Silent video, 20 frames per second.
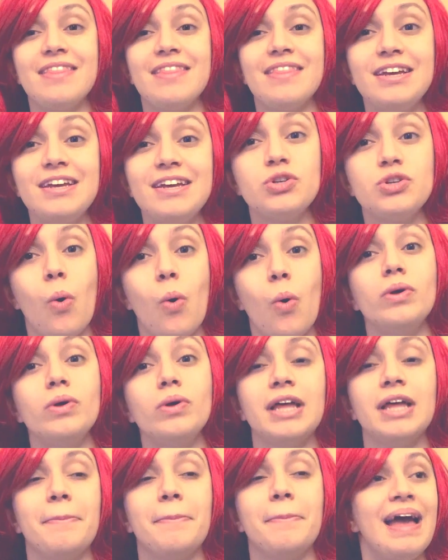And they
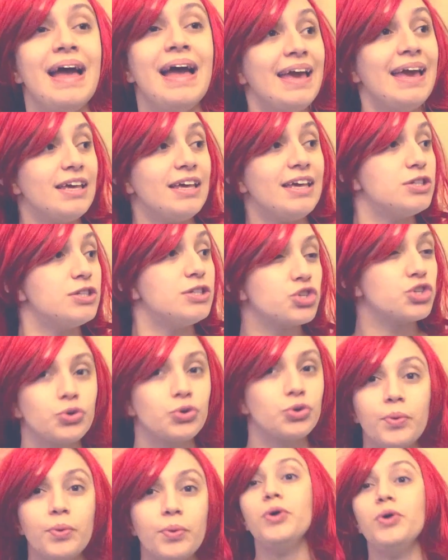told them, it is
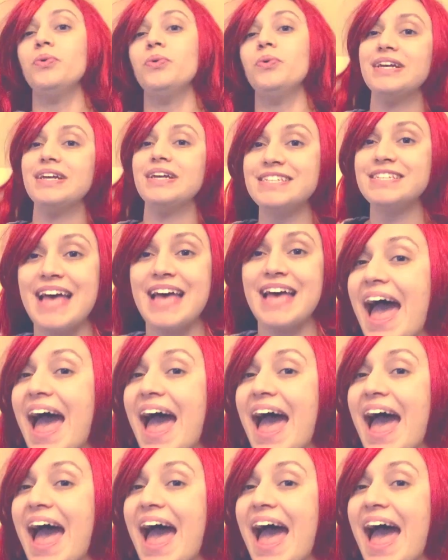true what has